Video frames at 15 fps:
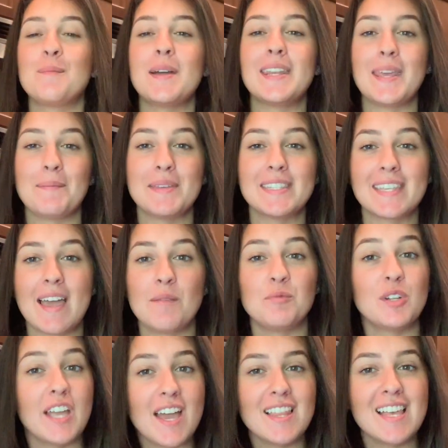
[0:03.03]
My name is
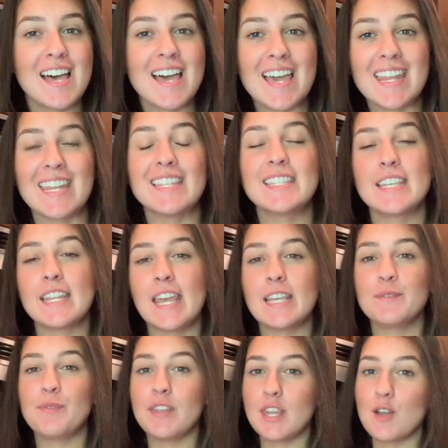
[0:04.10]
Gabriella, and in
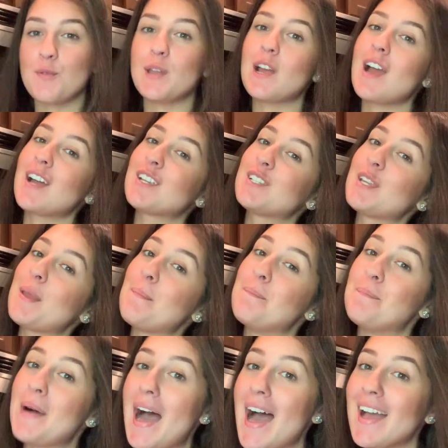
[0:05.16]
today's video we are actually
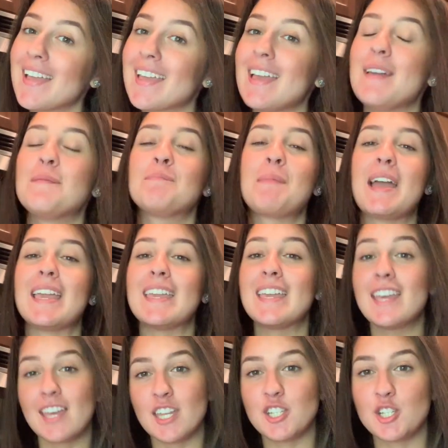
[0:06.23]
back in my
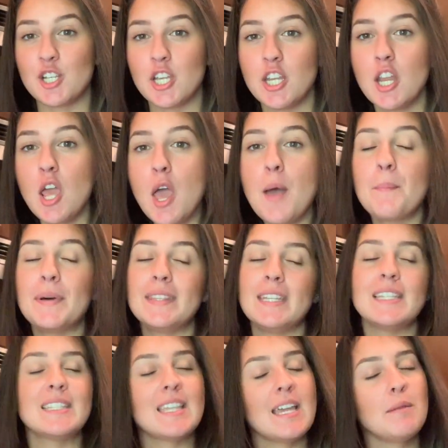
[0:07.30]
kitchen, but
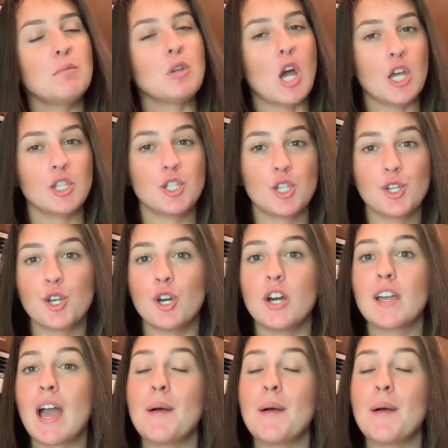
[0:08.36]
this time not to cook.